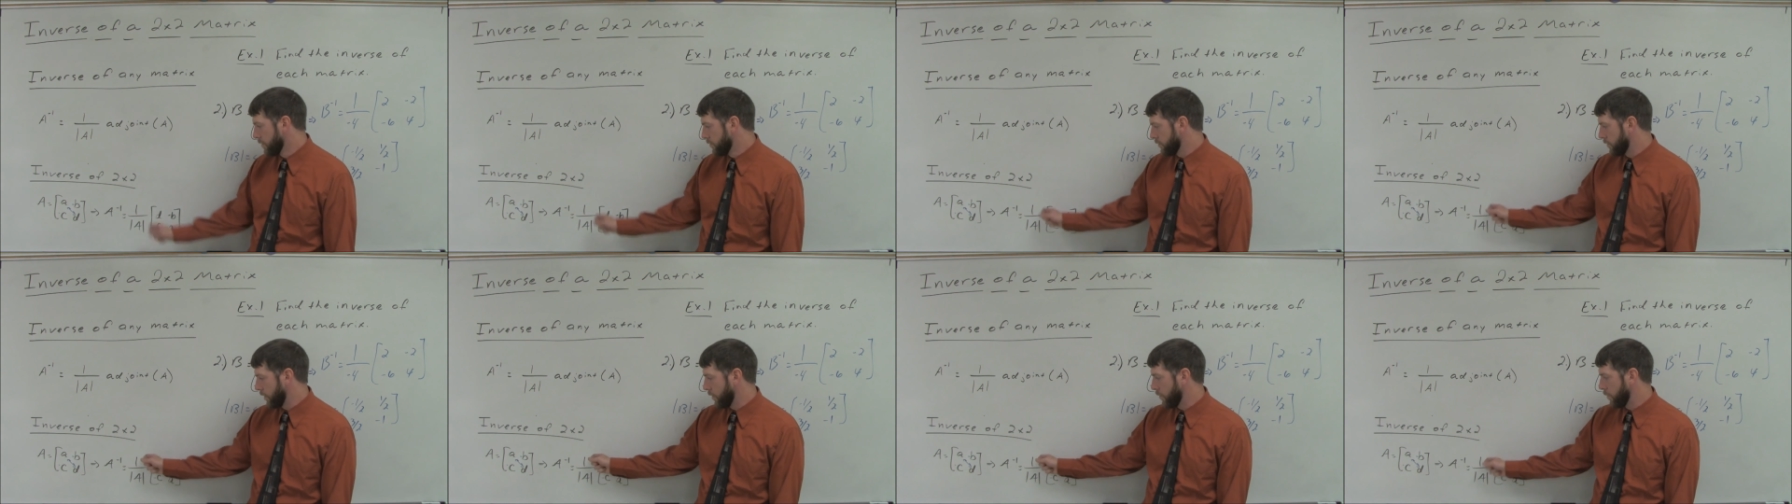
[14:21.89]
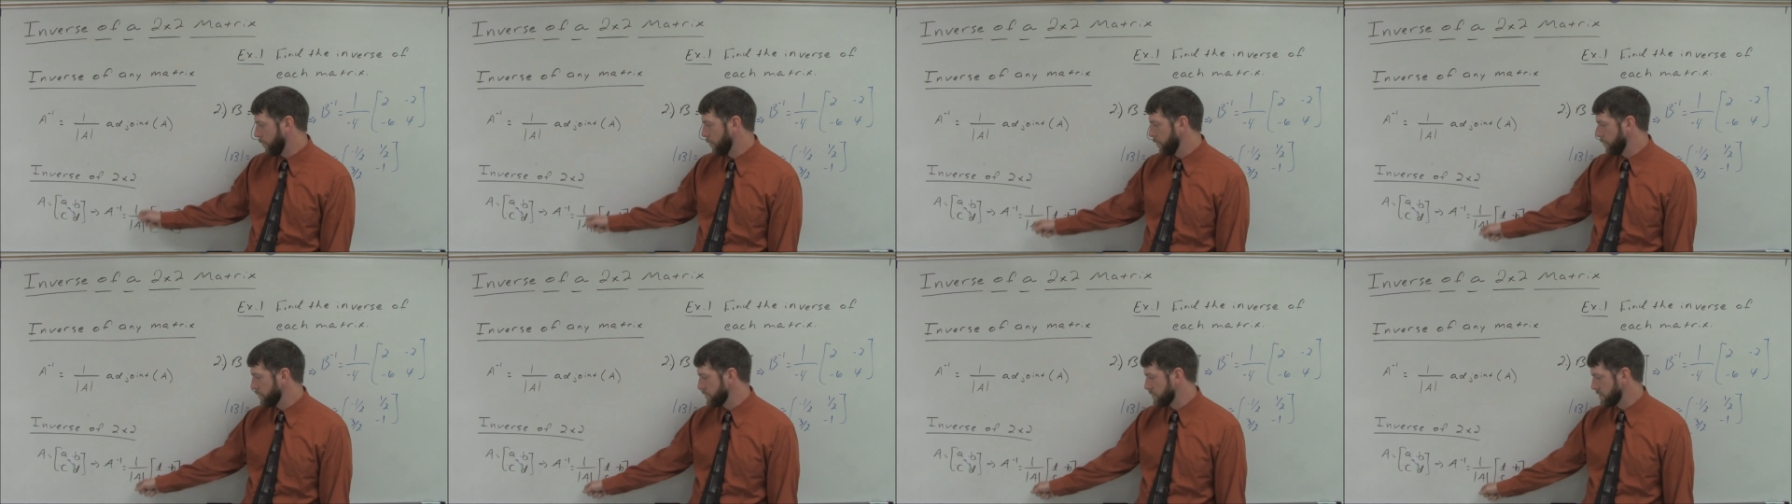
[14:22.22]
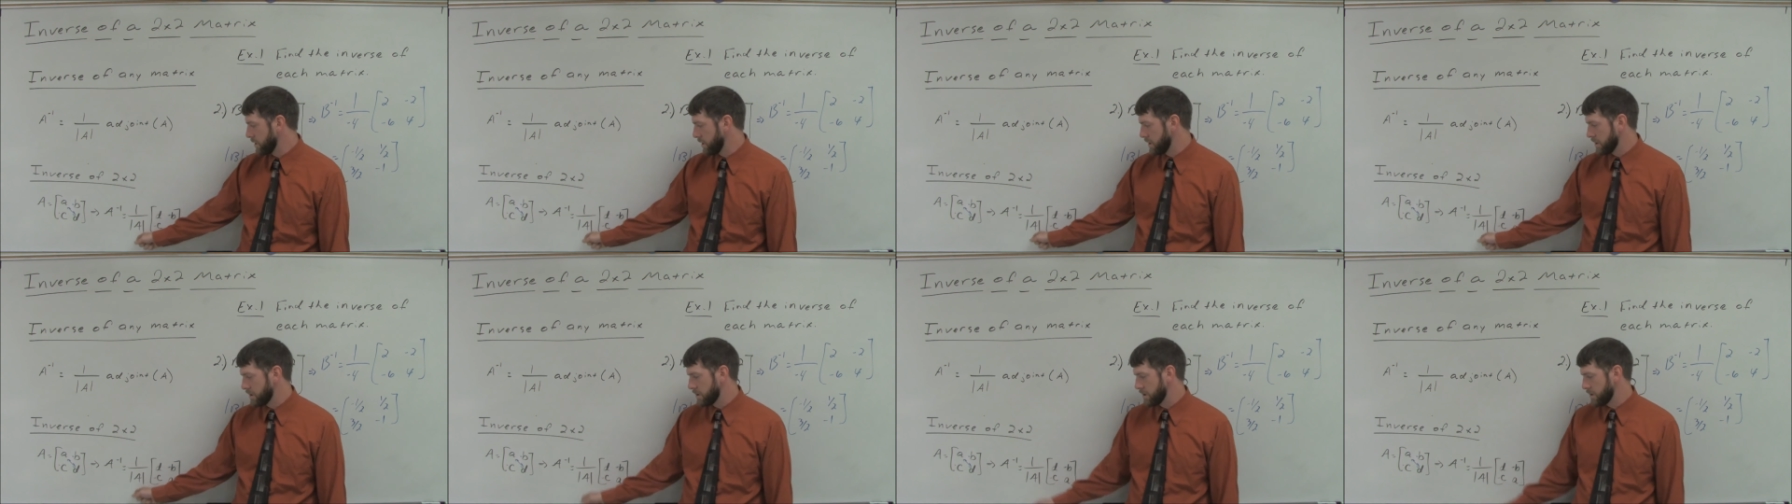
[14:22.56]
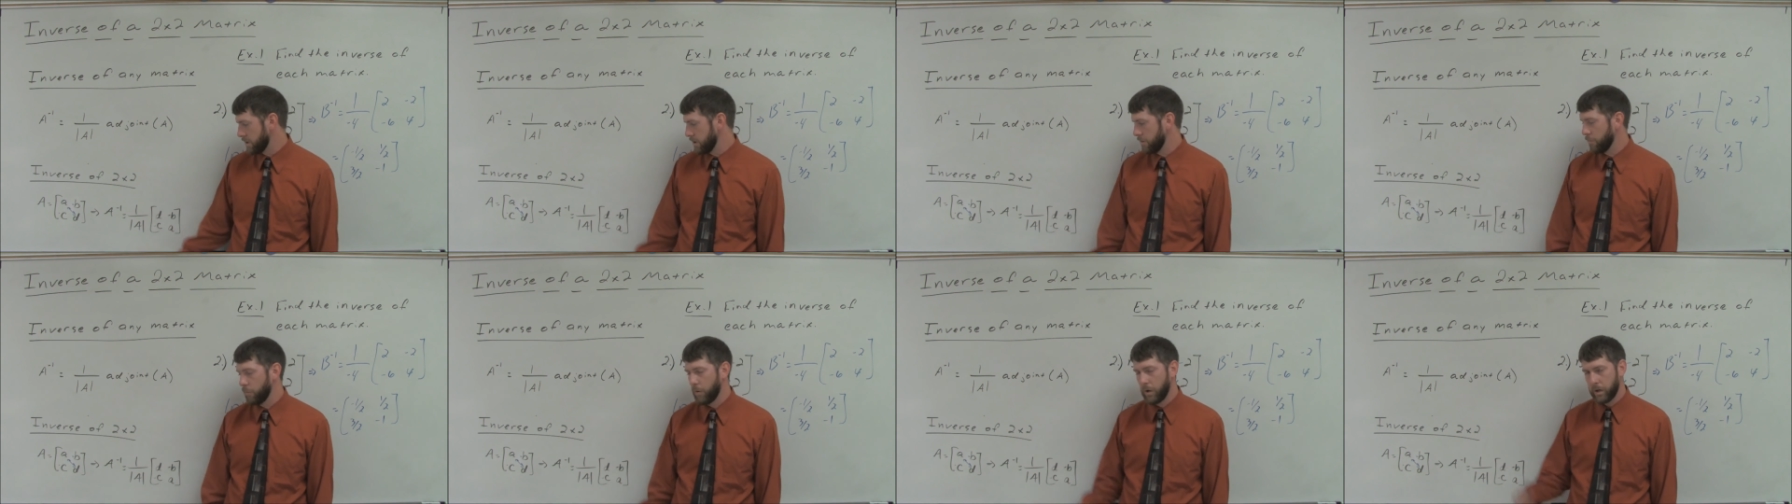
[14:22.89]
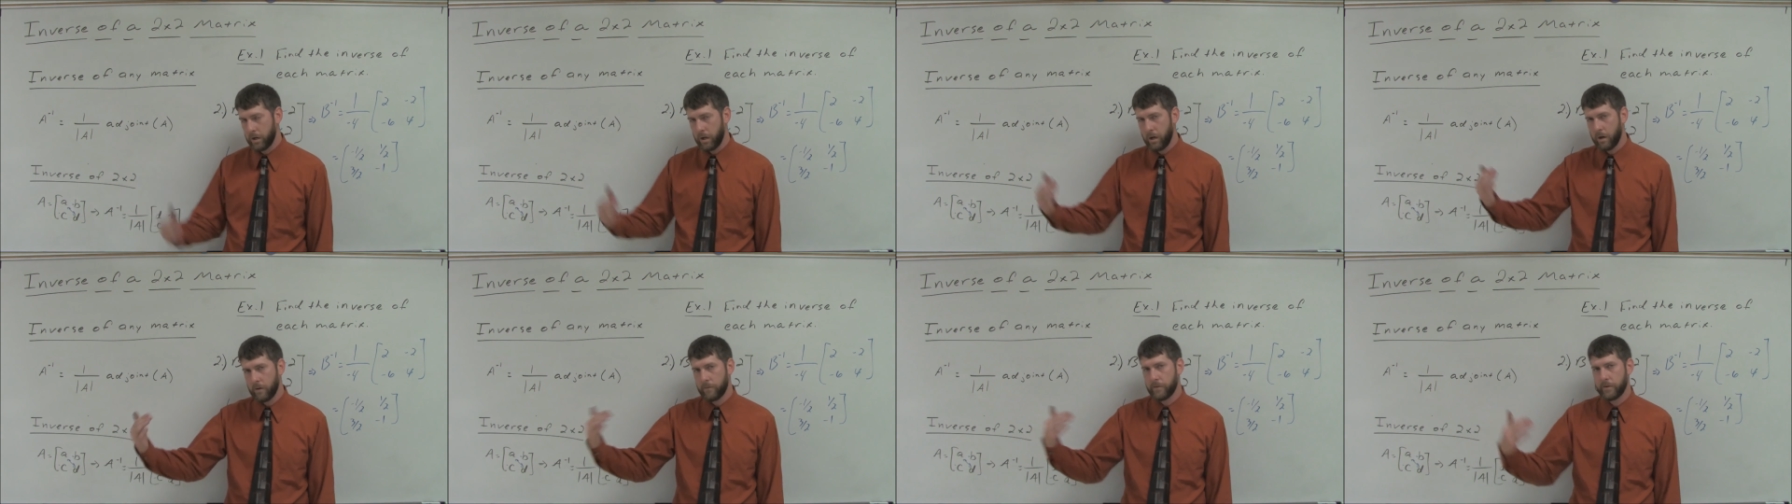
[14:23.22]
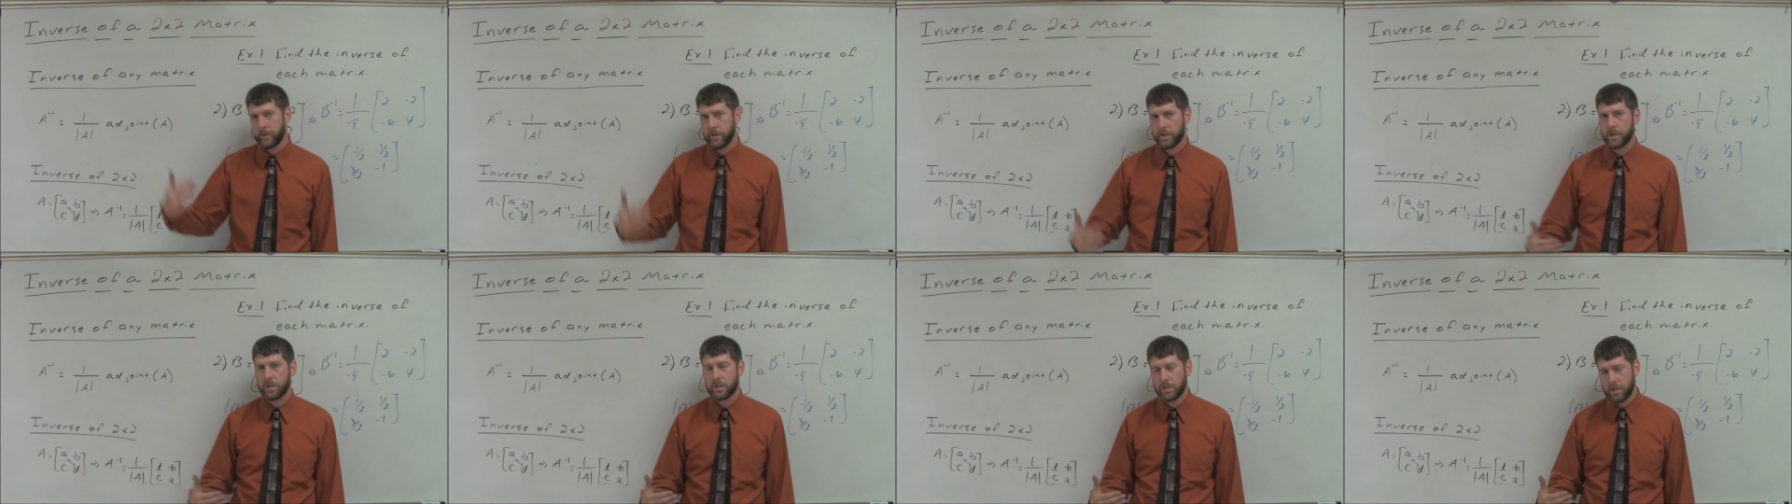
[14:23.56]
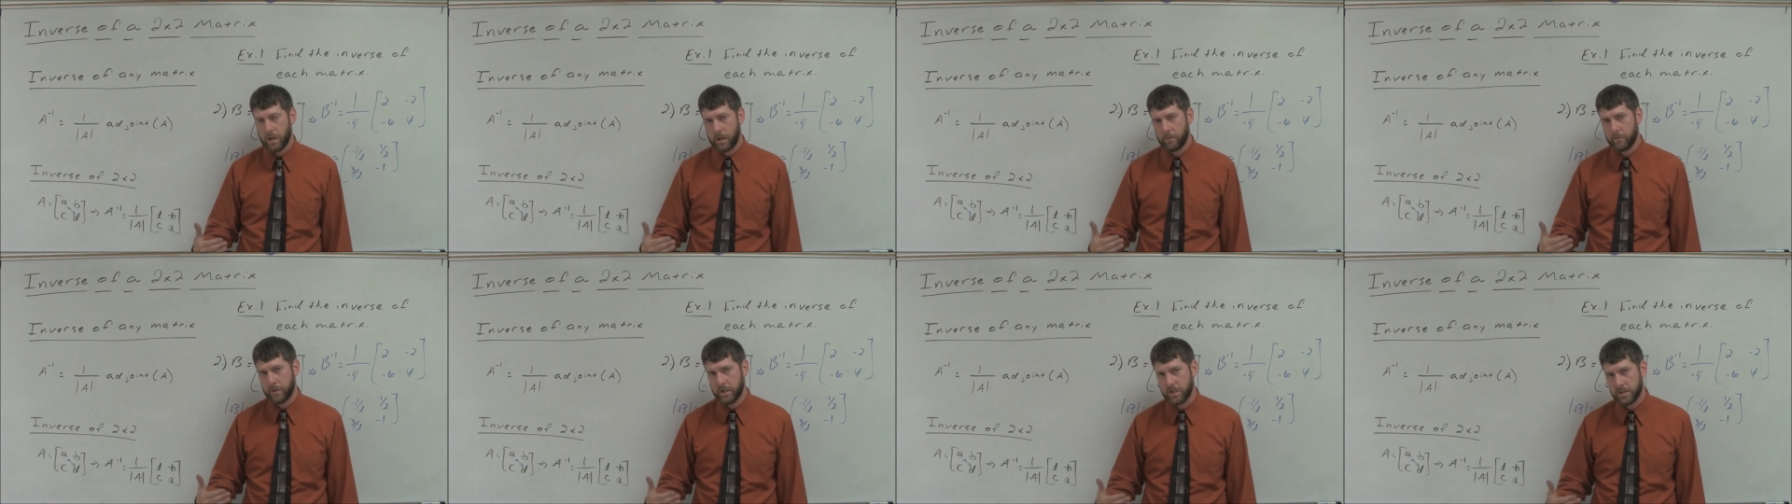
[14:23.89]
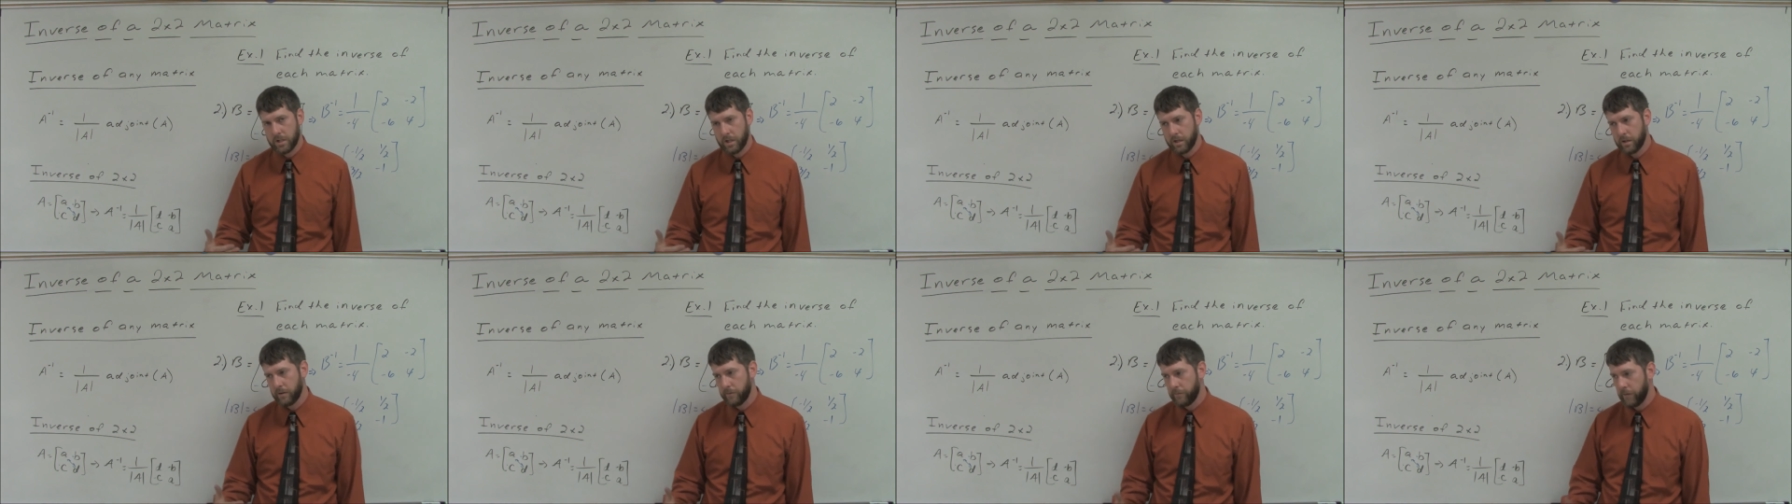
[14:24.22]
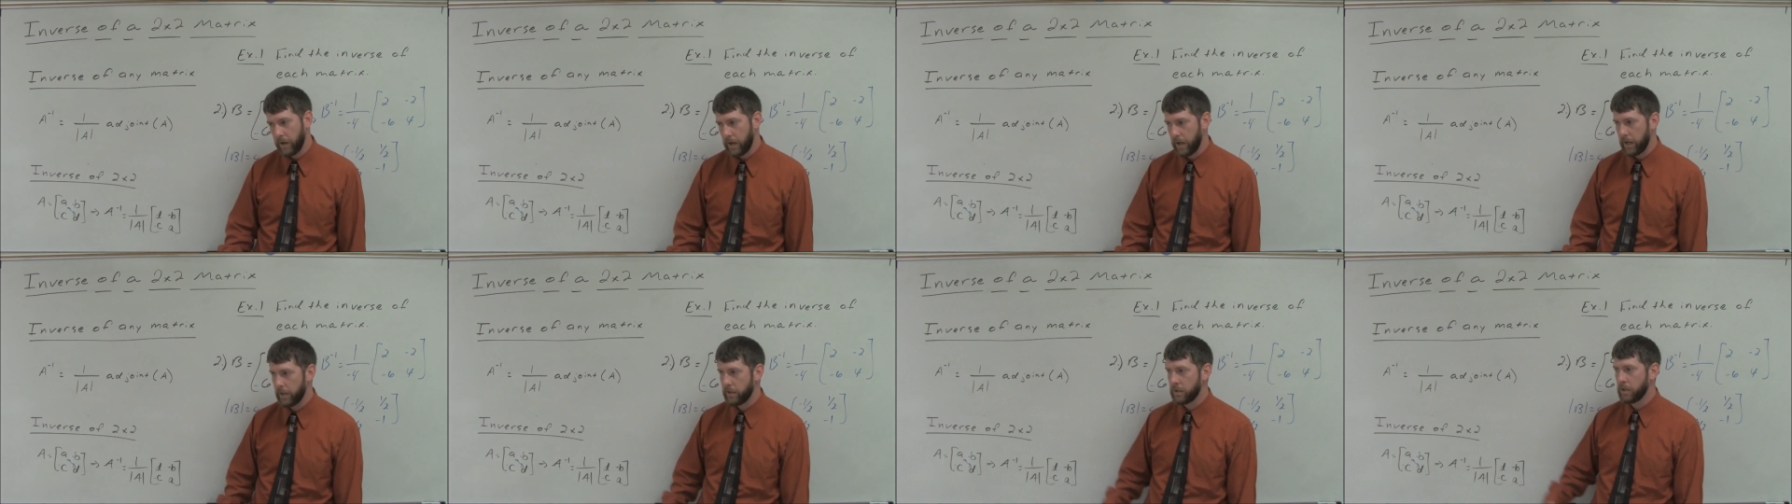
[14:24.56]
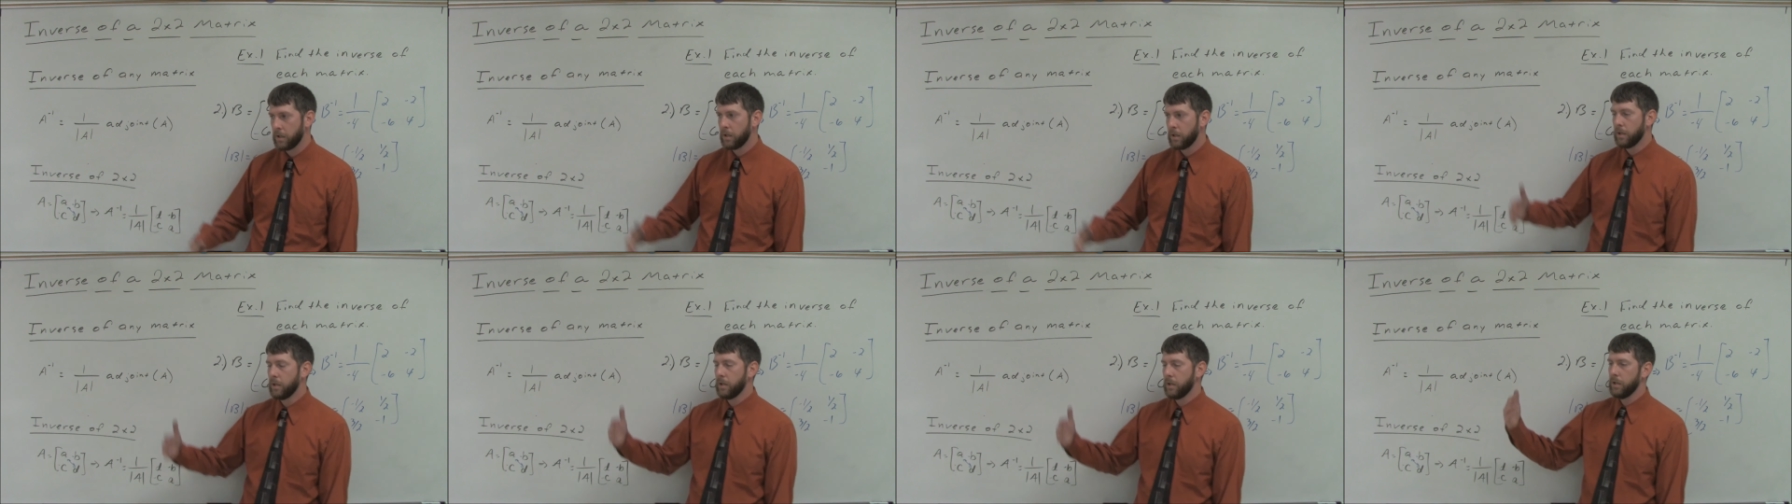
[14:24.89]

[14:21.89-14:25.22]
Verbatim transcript: So since one over the determinant is undefined,